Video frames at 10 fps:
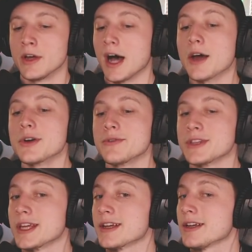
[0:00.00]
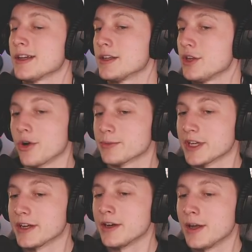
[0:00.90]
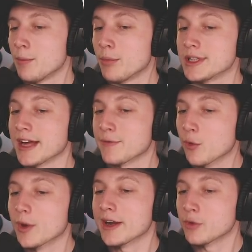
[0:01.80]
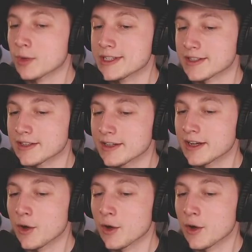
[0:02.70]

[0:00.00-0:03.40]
I don't even think, you know what I'm saying? But like for whatever reason,